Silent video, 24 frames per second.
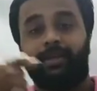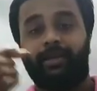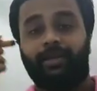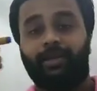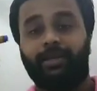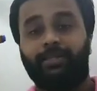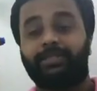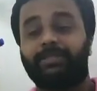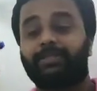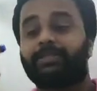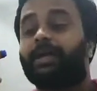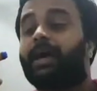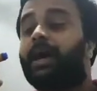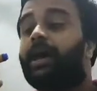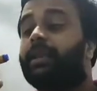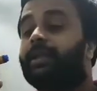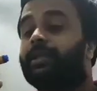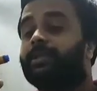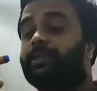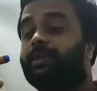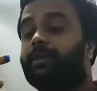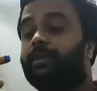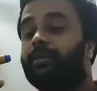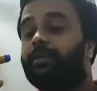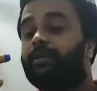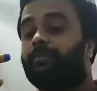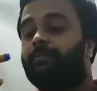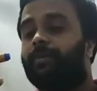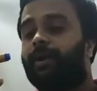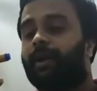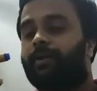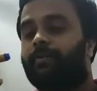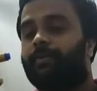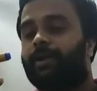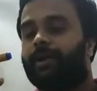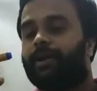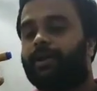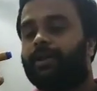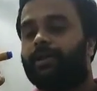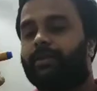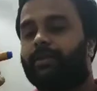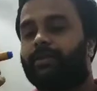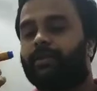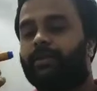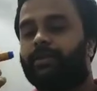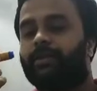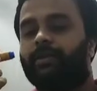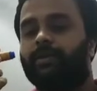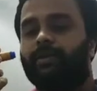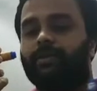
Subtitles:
It's another bar magnet.